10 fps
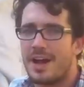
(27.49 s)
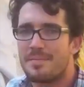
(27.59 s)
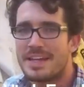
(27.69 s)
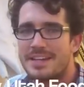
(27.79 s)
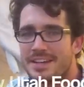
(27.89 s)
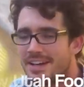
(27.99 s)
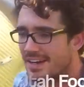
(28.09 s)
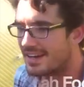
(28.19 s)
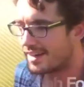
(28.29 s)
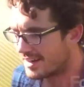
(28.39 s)
I'm in,
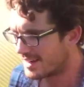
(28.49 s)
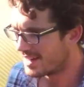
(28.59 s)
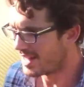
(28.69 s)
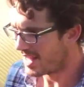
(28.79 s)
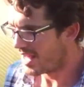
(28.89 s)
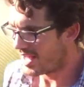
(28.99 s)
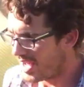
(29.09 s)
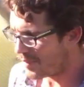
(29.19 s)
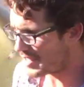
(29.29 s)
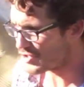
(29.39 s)

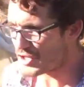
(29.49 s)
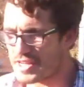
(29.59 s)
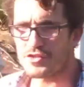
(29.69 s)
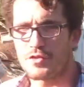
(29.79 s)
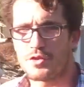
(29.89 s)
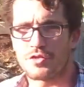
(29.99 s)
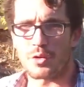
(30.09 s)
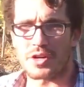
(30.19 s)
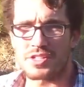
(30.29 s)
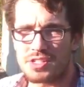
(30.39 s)
I'm in Jake's food
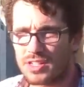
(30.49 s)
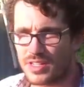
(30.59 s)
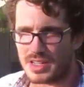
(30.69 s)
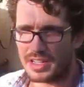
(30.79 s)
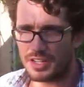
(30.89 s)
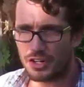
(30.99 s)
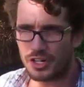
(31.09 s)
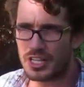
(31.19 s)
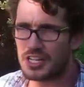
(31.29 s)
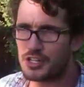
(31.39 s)
forest in
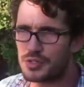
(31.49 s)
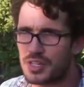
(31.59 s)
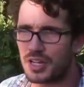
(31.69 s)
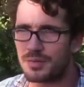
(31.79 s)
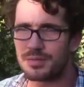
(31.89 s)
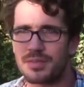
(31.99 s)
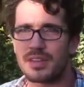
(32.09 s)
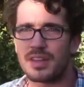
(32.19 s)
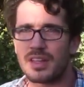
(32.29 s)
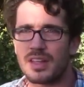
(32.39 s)
Hurricane, Utah,
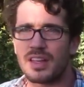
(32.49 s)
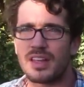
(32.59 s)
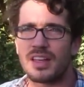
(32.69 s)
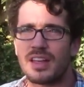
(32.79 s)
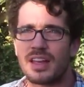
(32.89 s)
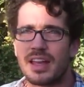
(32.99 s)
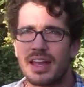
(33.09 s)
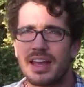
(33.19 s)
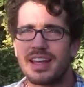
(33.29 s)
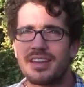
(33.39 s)

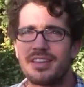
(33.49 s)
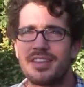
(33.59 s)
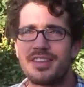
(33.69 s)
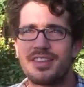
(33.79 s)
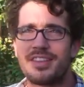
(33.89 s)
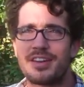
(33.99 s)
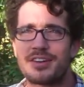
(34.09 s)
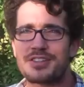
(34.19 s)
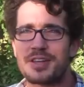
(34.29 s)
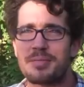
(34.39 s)
and
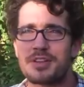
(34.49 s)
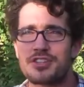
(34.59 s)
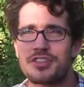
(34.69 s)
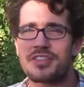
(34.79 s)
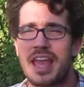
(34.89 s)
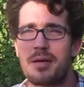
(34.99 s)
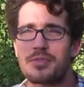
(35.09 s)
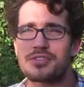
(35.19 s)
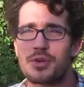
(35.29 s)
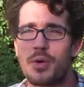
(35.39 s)
there's a bunch of
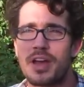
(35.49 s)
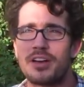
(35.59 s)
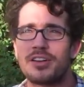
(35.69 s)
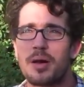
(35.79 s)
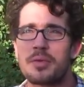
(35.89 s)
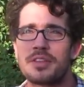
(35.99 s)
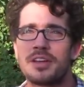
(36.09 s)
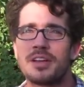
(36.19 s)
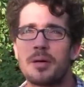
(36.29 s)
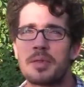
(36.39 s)
Gambel's quail up in
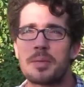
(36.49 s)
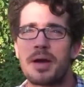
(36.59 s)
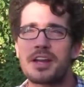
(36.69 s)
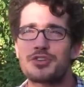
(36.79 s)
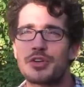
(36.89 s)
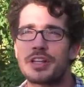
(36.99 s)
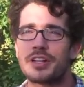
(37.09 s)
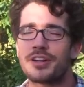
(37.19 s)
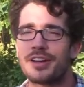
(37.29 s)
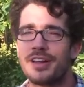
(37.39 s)
the up in the pine tree
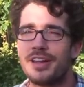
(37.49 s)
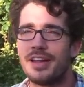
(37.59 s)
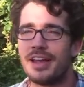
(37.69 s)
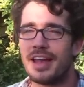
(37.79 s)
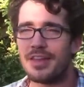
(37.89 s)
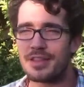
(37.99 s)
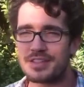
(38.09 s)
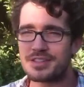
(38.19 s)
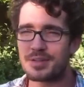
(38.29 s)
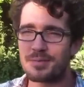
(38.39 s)
here, and
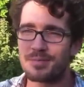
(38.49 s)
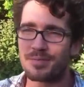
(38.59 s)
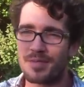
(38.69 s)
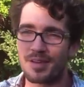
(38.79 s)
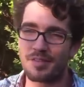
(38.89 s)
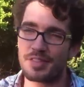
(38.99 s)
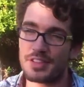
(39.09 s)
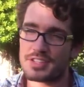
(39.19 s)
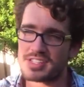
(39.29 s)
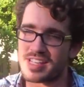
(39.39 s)
then some
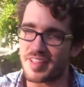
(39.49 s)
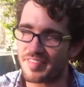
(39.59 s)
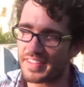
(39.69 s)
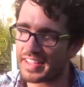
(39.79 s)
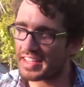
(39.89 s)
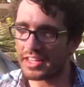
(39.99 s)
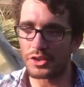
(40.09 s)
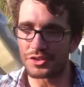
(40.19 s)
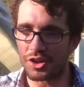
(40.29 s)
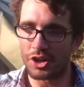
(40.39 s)
this is like a fig
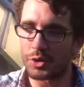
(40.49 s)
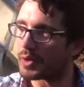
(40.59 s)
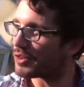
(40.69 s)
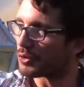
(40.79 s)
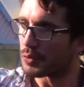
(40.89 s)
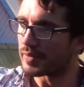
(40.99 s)
guild all the way through.